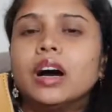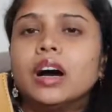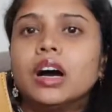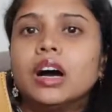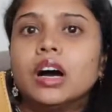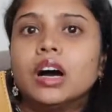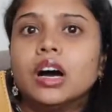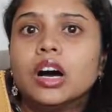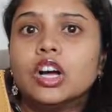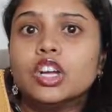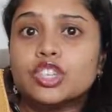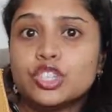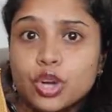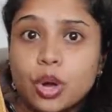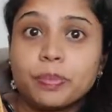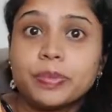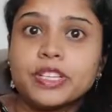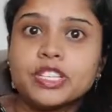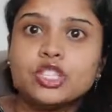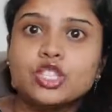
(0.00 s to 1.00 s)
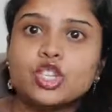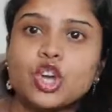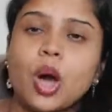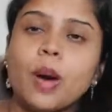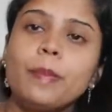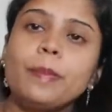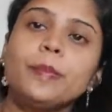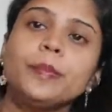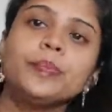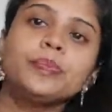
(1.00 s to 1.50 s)
Shopper
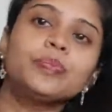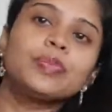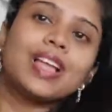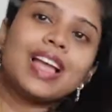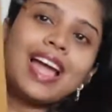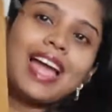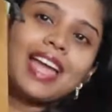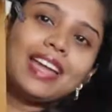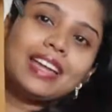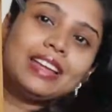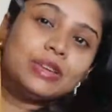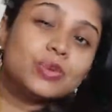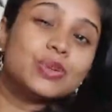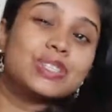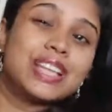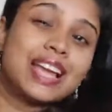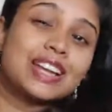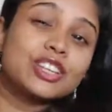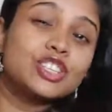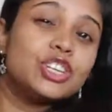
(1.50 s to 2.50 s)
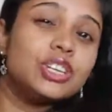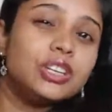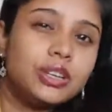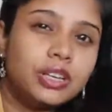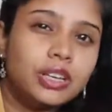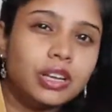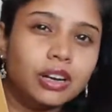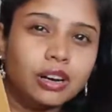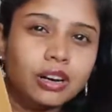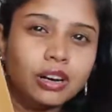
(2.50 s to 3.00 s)
Stop. It was
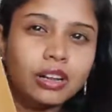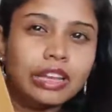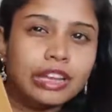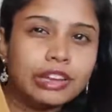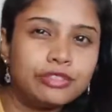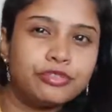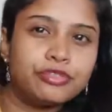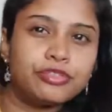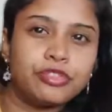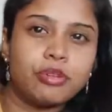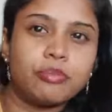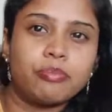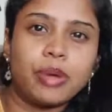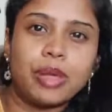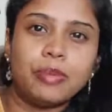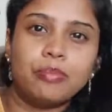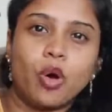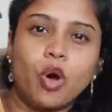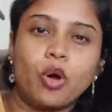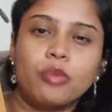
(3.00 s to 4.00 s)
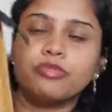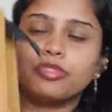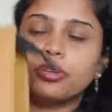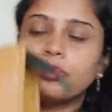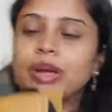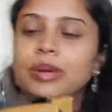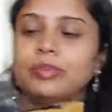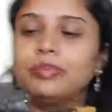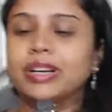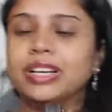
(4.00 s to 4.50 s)
actually a gift from my mom for
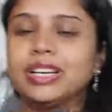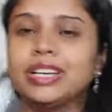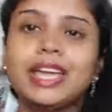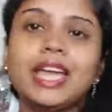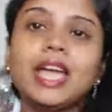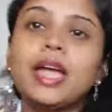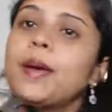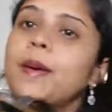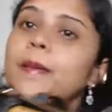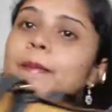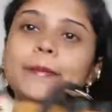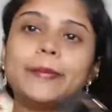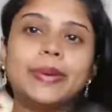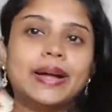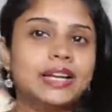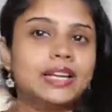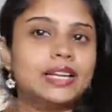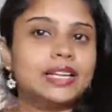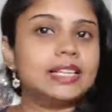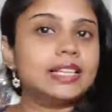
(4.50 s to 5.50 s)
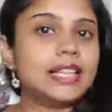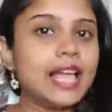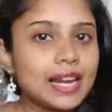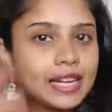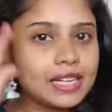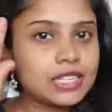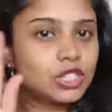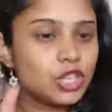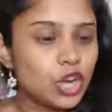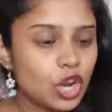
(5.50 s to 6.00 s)
my birthday, but
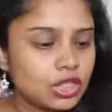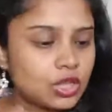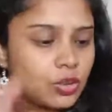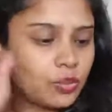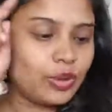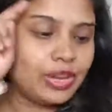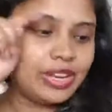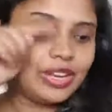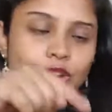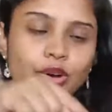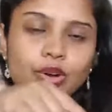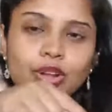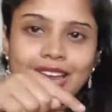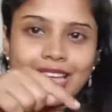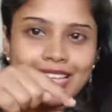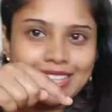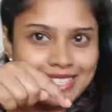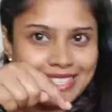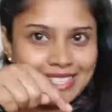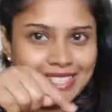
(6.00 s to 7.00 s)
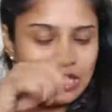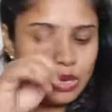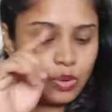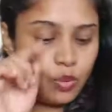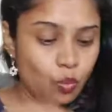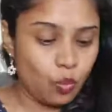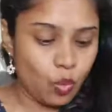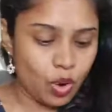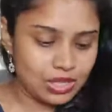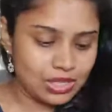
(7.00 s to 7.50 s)
that is not the video. Let's see
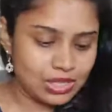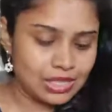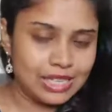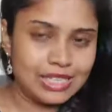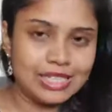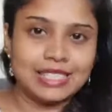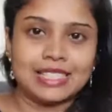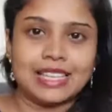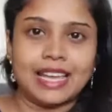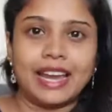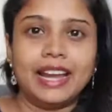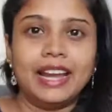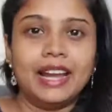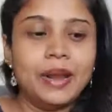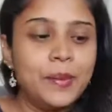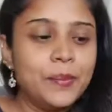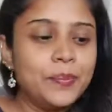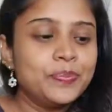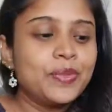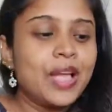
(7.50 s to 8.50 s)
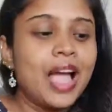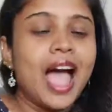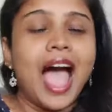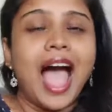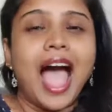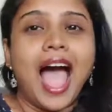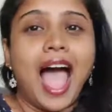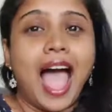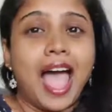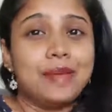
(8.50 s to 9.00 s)
what's inside.
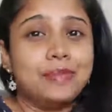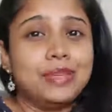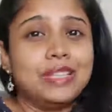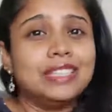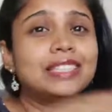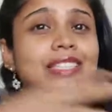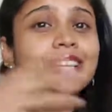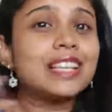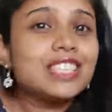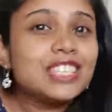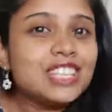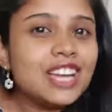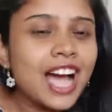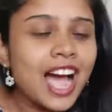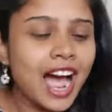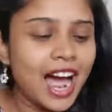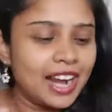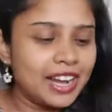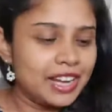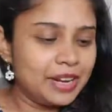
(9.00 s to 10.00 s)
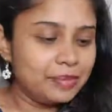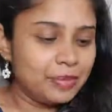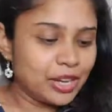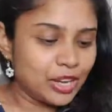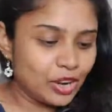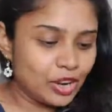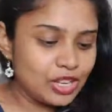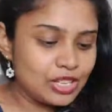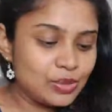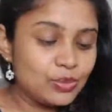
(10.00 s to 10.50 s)
I'm in such a hurry
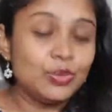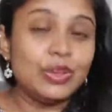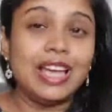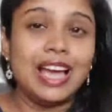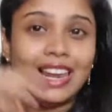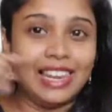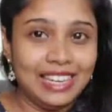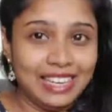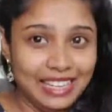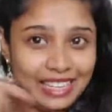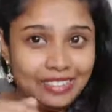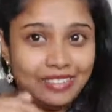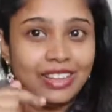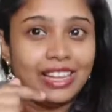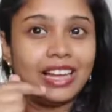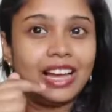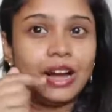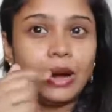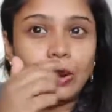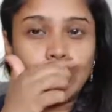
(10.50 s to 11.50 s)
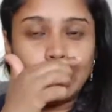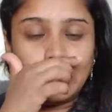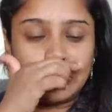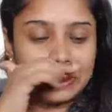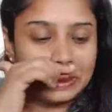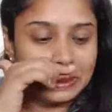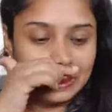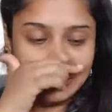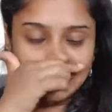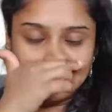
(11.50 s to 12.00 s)
because we are leaving out.
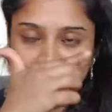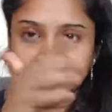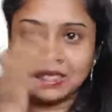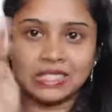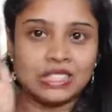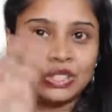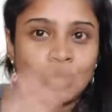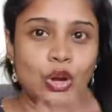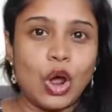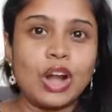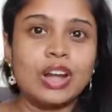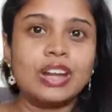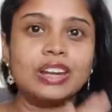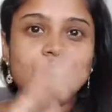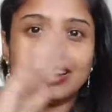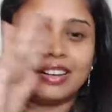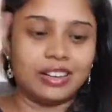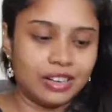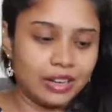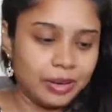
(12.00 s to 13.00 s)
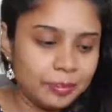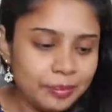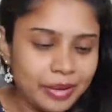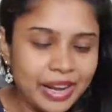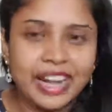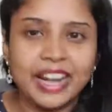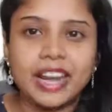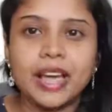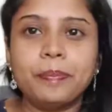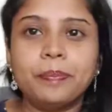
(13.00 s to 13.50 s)
This is not a
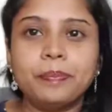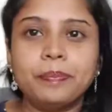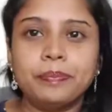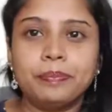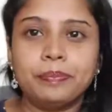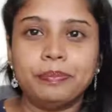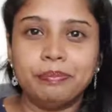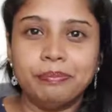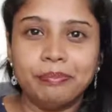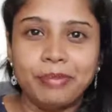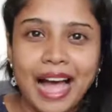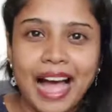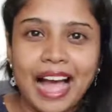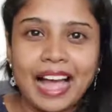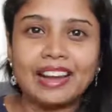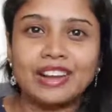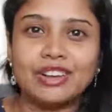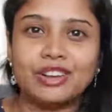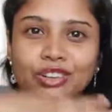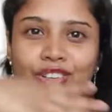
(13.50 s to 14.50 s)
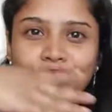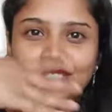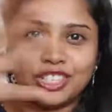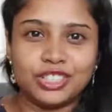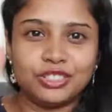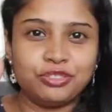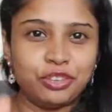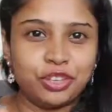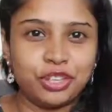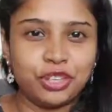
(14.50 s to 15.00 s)
made-up bag
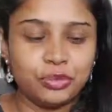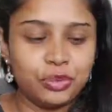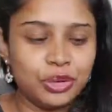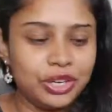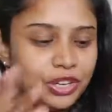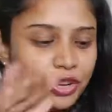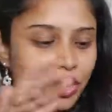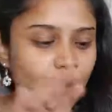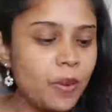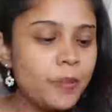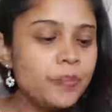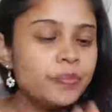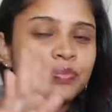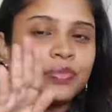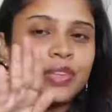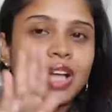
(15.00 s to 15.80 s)
just for the video.